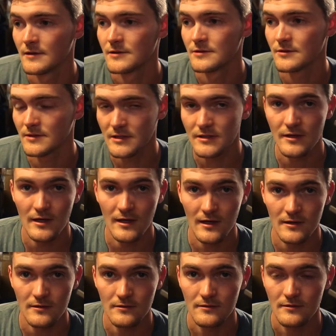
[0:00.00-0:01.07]
So I did
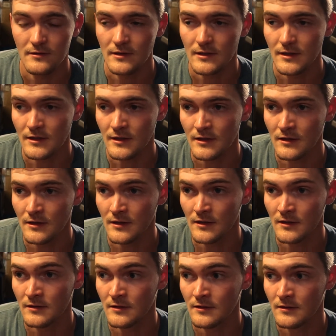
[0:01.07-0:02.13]
that, and
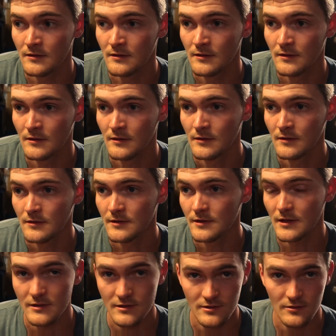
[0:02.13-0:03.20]
then
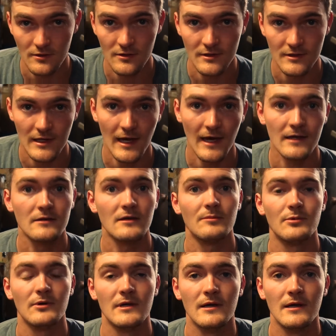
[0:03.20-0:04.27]
things started to act
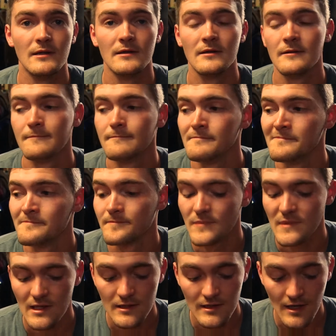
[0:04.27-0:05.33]
up again.
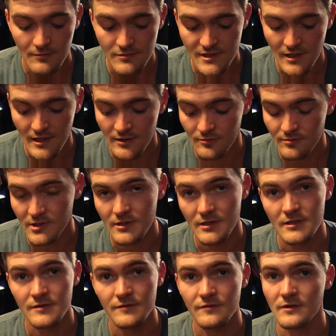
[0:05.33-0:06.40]
And that was either
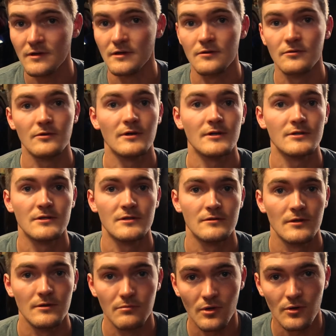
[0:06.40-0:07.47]
because of the clutch,
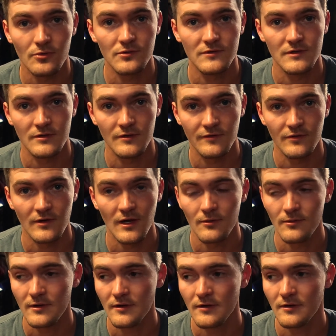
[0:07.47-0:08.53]
the bolts on the
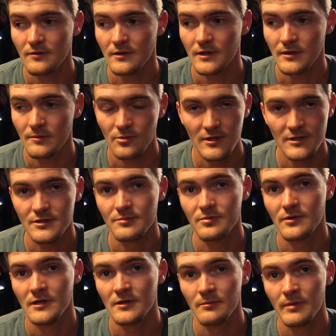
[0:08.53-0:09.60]
flywheel, and the pressure plate are